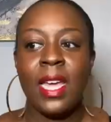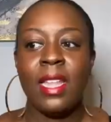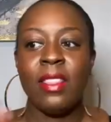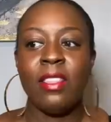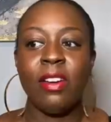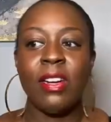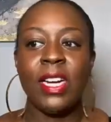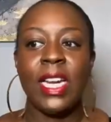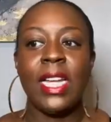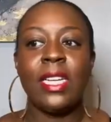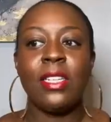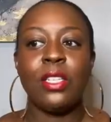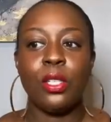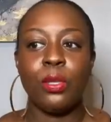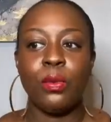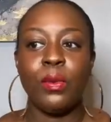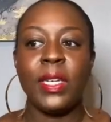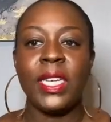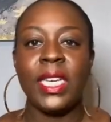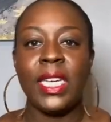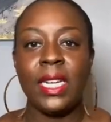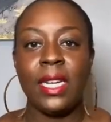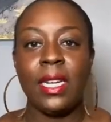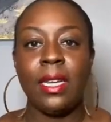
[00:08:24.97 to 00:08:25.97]
They're not
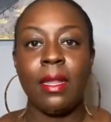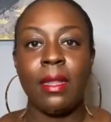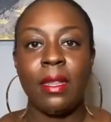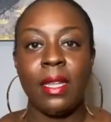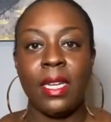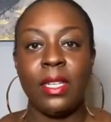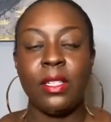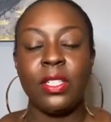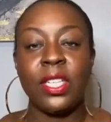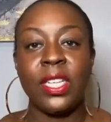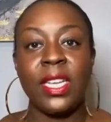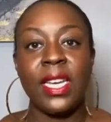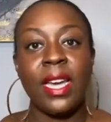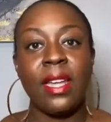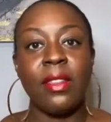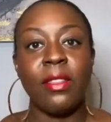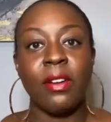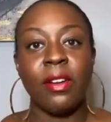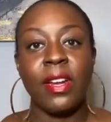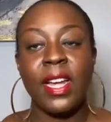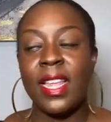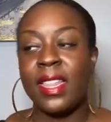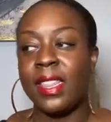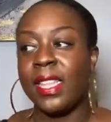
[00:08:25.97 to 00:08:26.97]
doing anything
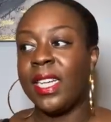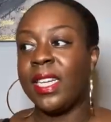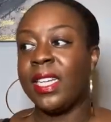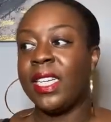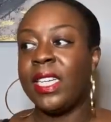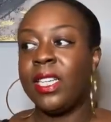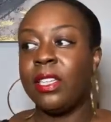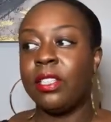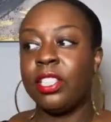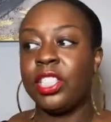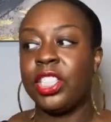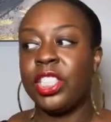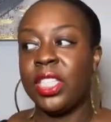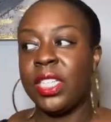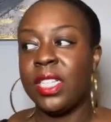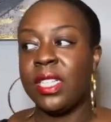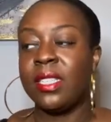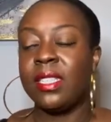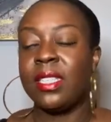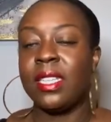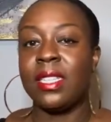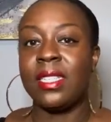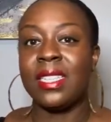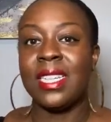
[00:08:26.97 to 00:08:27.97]
together. And then here she
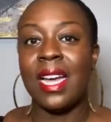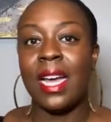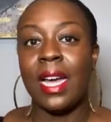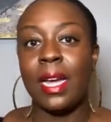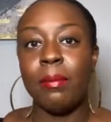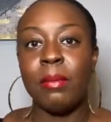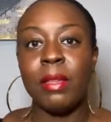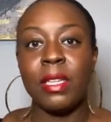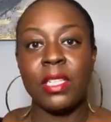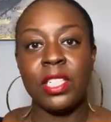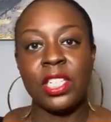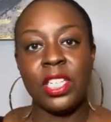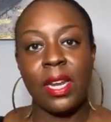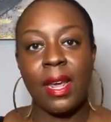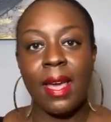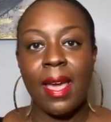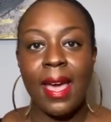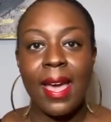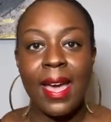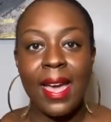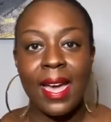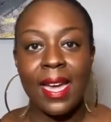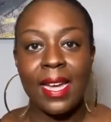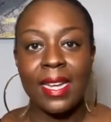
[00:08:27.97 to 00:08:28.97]
is, the time that she
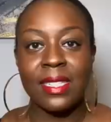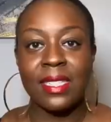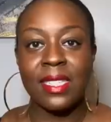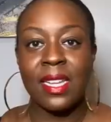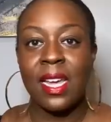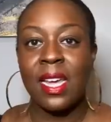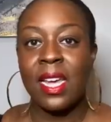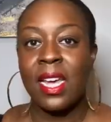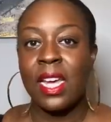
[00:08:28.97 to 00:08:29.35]
has,